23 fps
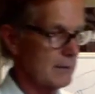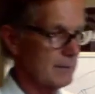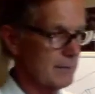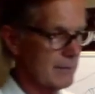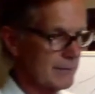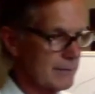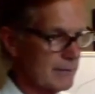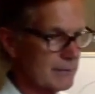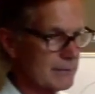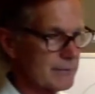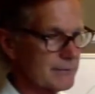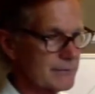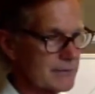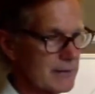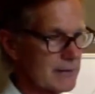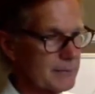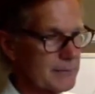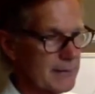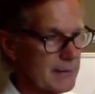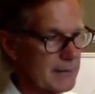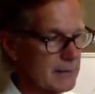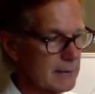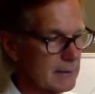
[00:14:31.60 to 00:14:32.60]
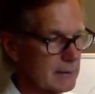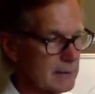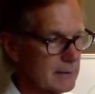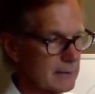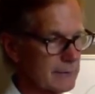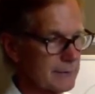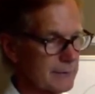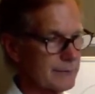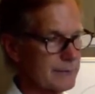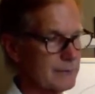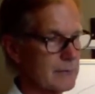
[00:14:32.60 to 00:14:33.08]
But there's
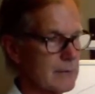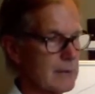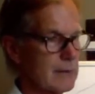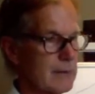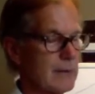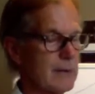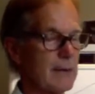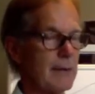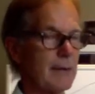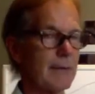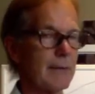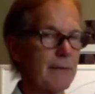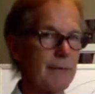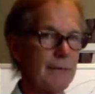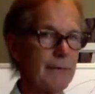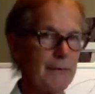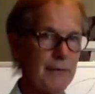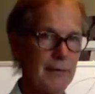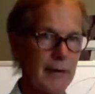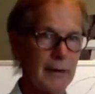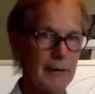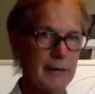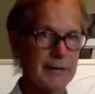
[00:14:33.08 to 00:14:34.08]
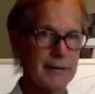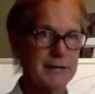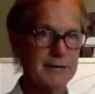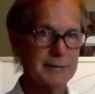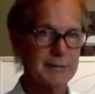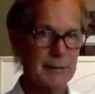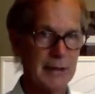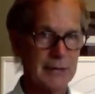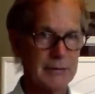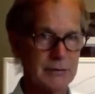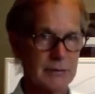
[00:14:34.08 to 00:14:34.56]
something very
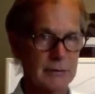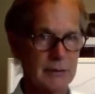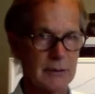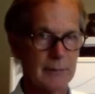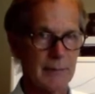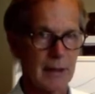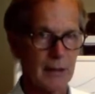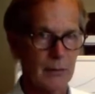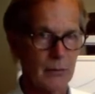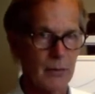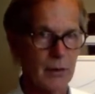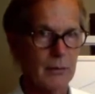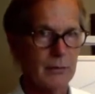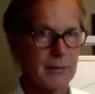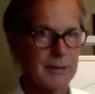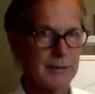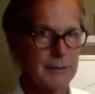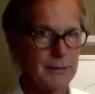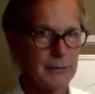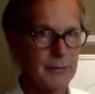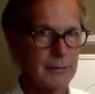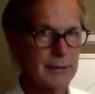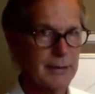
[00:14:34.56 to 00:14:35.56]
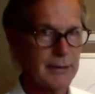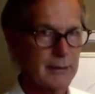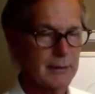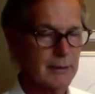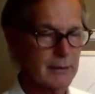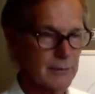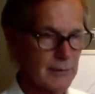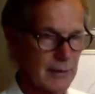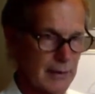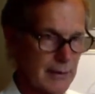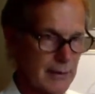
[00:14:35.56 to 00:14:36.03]
special about what we do
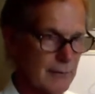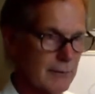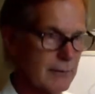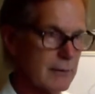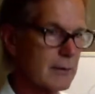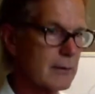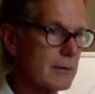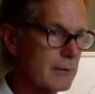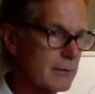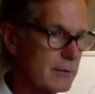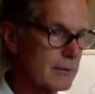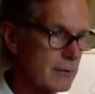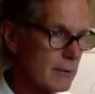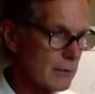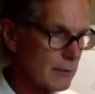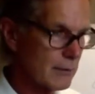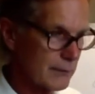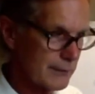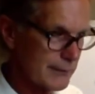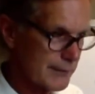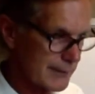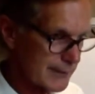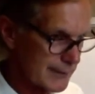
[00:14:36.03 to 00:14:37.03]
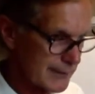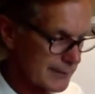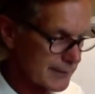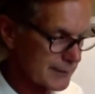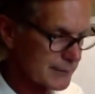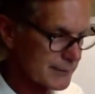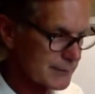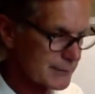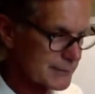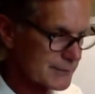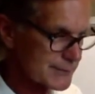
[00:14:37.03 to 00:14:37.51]
here, and I've learned over the
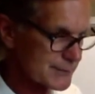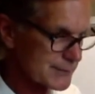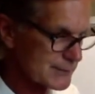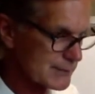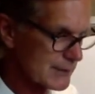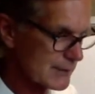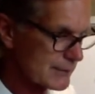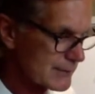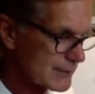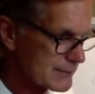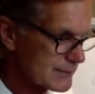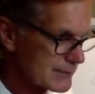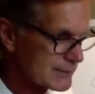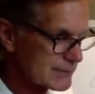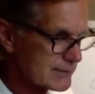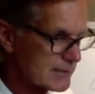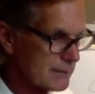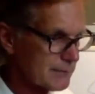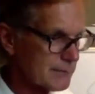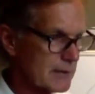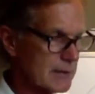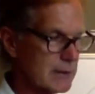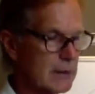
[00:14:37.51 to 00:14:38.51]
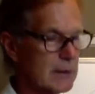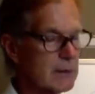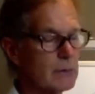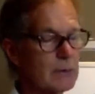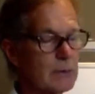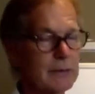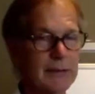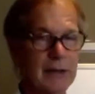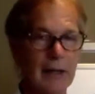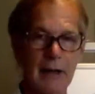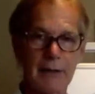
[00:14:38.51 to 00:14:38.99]
years, and this is something you
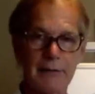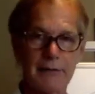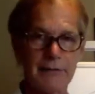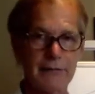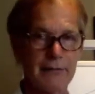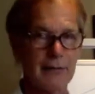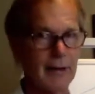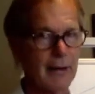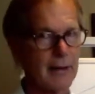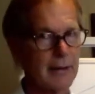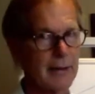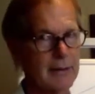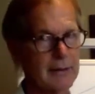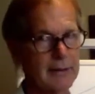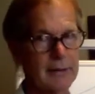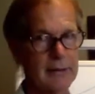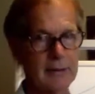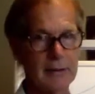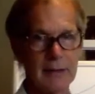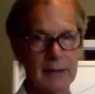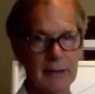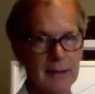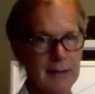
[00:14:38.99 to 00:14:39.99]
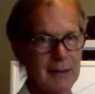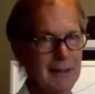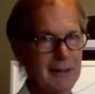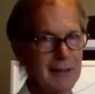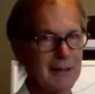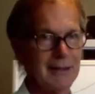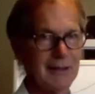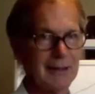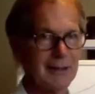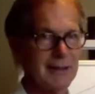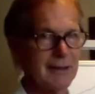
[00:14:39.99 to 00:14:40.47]
will not find
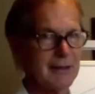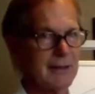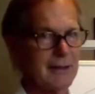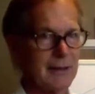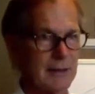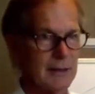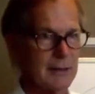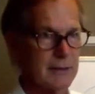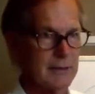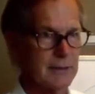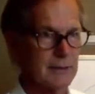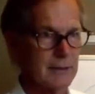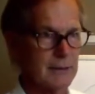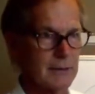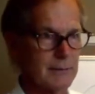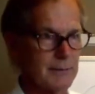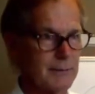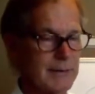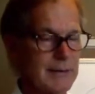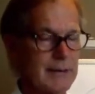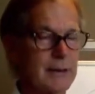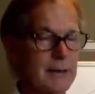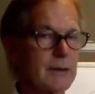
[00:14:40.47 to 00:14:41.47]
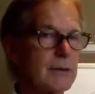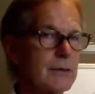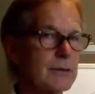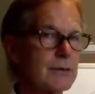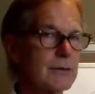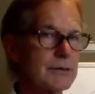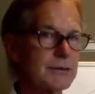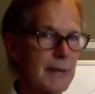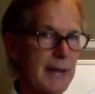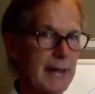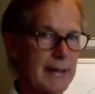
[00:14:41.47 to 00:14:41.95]
in being
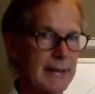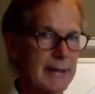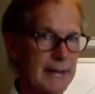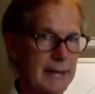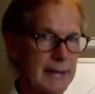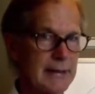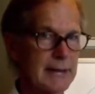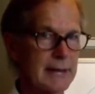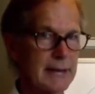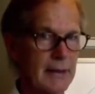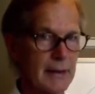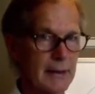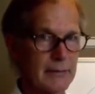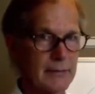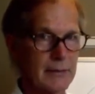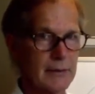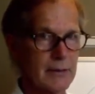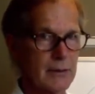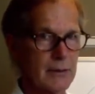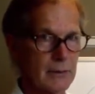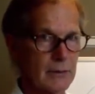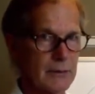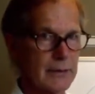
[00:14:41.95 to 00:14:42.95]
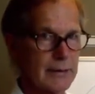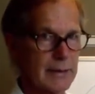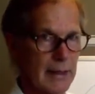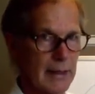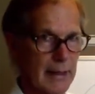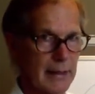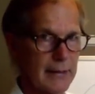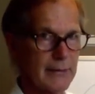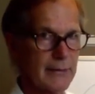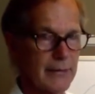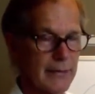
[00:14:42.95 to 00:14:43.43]
used by any other colon
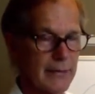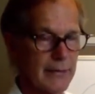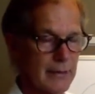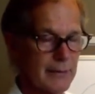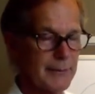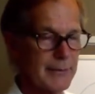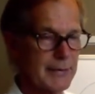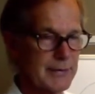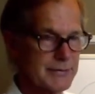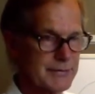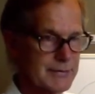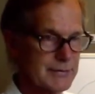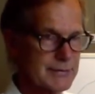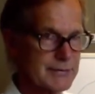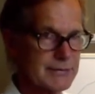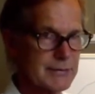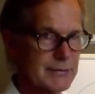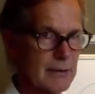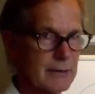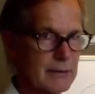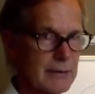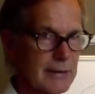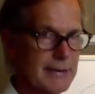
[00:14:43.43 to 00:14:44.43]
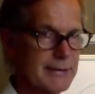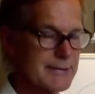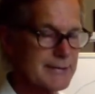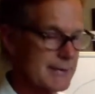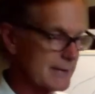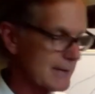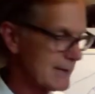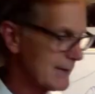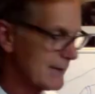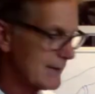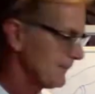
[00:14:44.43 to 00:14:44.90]
hydrotherapist in Salt Lake
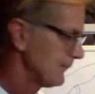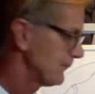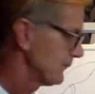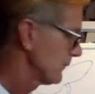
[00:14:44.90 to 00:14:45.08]
City.